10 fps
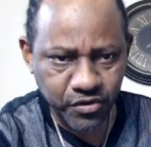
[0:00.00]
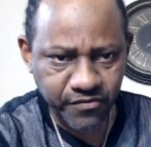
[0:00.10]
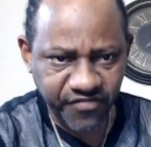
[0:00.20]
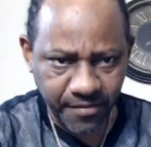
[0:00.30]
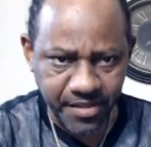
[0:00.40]

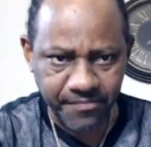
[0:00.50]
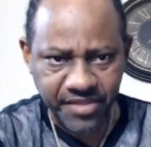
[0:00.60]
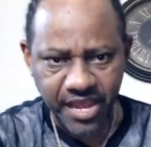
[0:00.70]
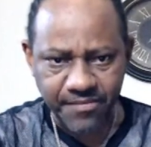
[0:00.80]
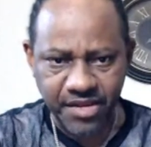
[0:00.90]
from them
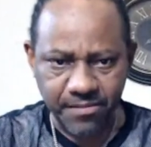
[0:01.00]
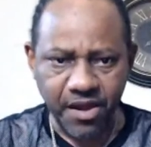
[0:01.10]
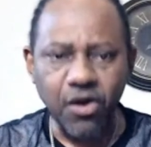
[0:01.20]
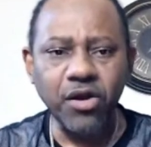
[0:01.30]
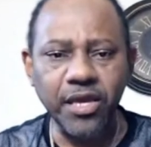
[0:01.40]
time that they might
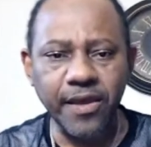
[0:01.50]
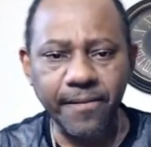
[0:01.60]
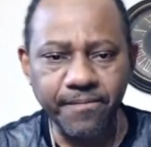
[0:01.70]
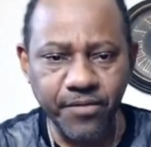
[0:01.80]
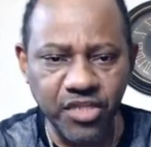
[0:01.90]
okay.
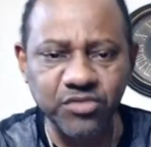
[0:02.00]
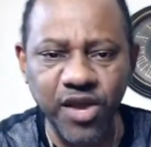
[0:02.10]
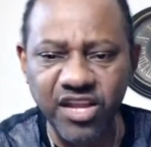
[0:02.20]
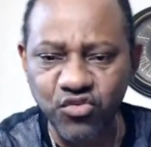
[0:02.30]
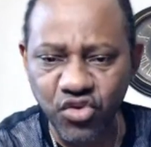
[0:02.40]
We just
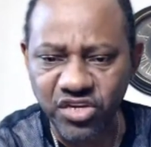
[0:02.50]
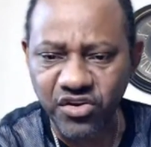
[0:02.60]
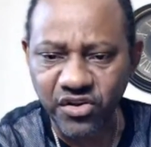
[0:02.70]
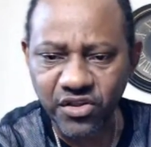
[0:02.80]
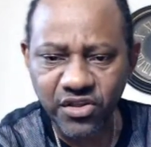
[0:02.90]
want to know, you know.